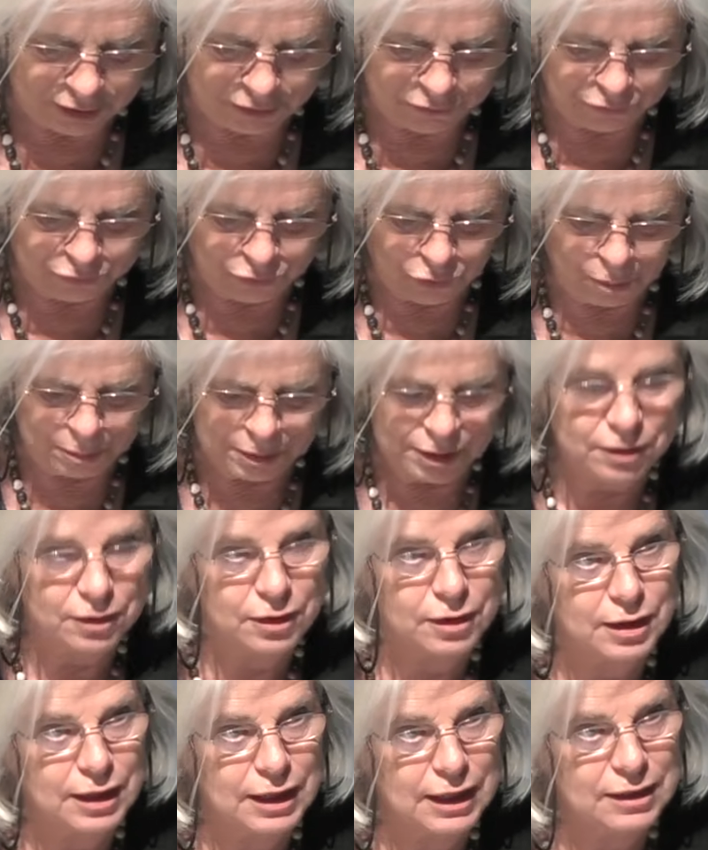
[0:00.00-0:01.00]
informing
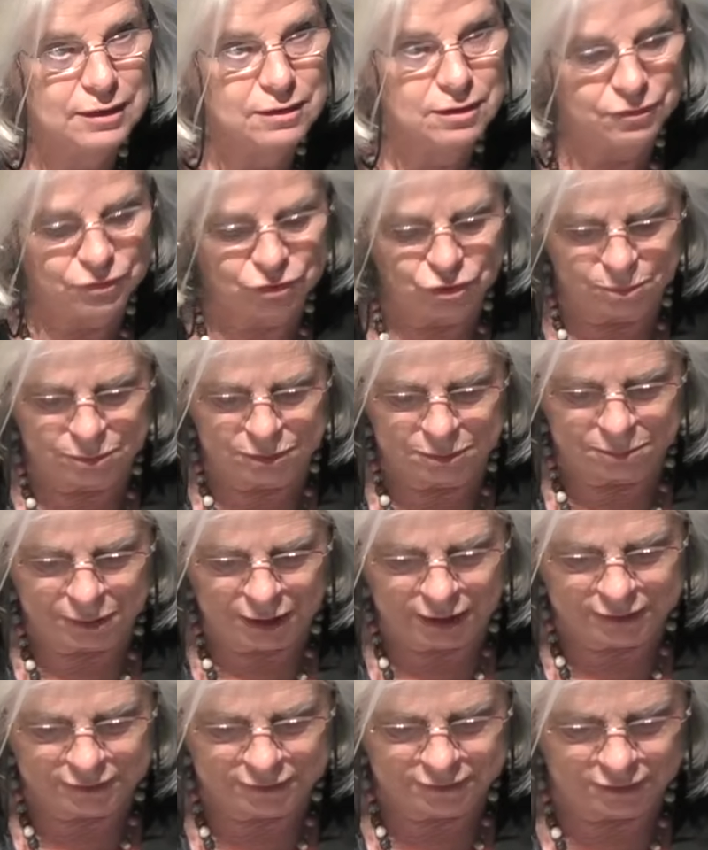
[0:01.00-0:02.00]
the collective human
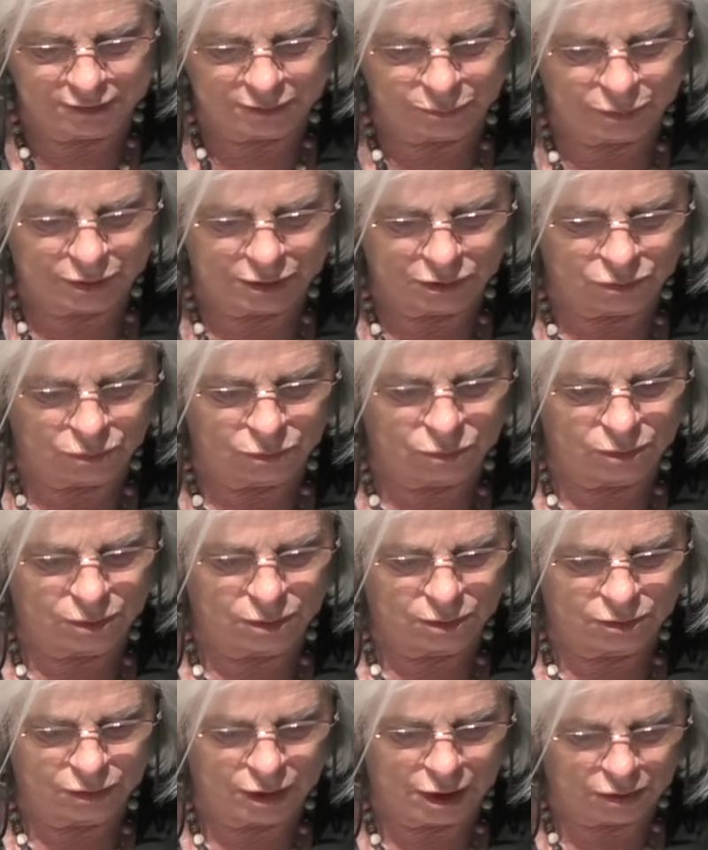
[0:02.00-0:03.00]
mind so that we can
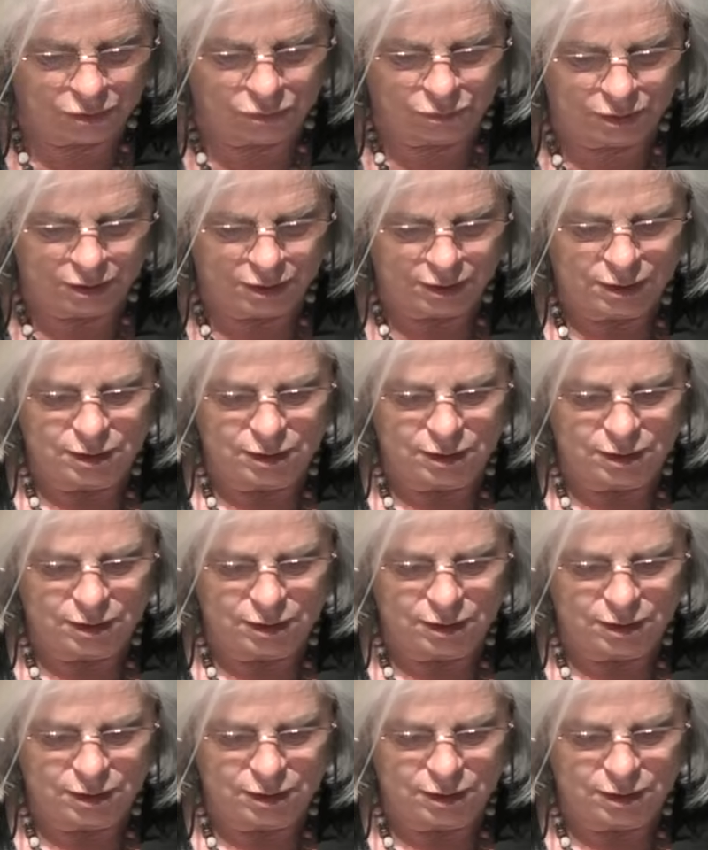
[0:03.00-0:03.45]
all know?